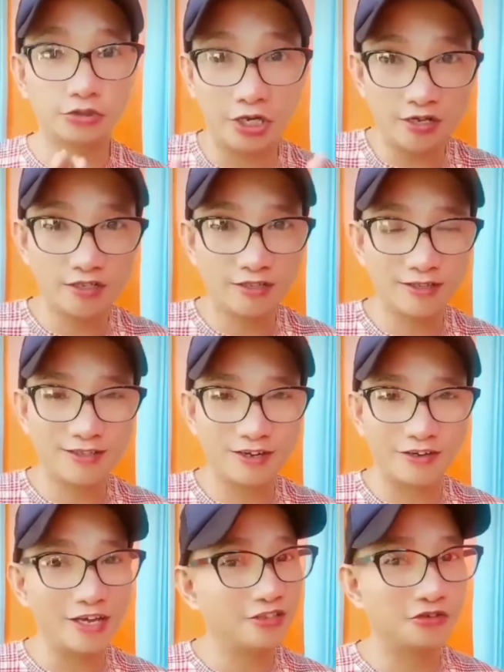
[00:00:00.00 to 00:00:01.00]
Chill,
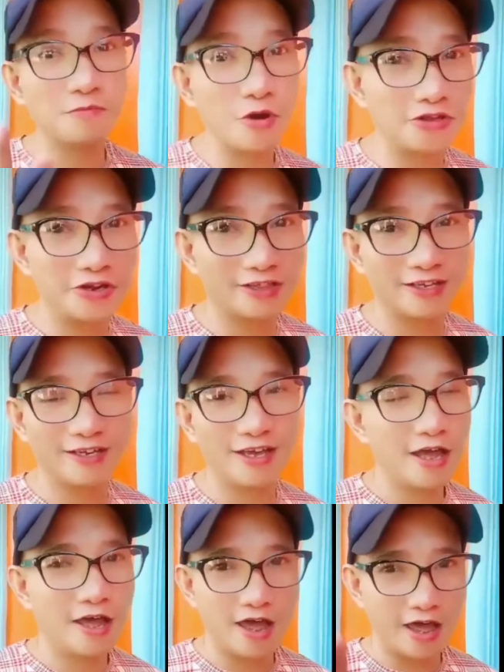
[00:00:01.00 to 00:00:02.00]
okay? Drink moderately
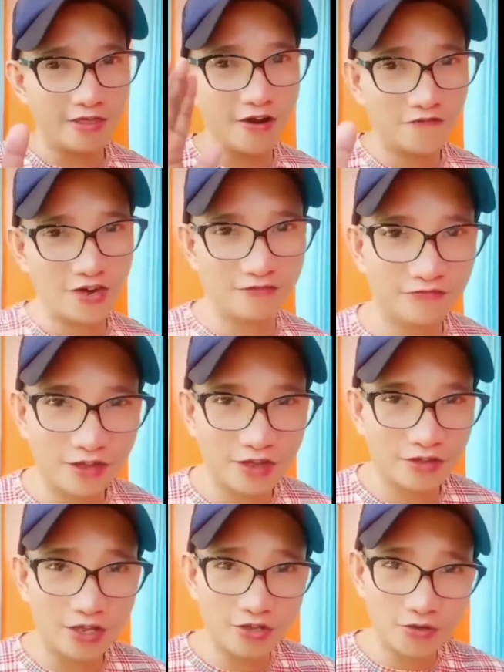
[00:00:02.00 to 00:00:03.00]
and have fun.
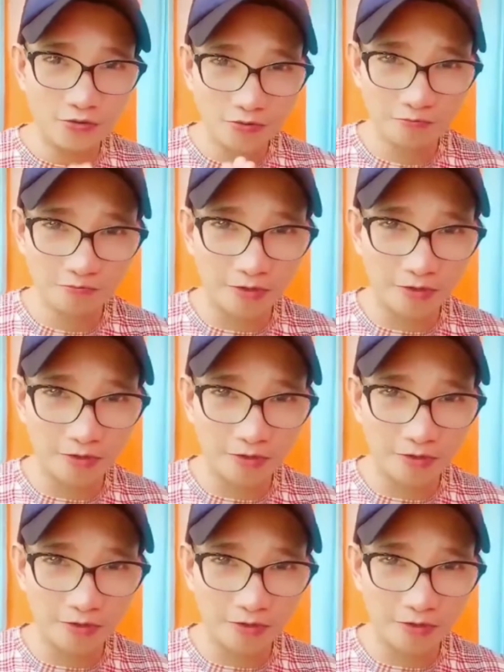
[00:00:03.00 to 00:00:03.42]
Thank you.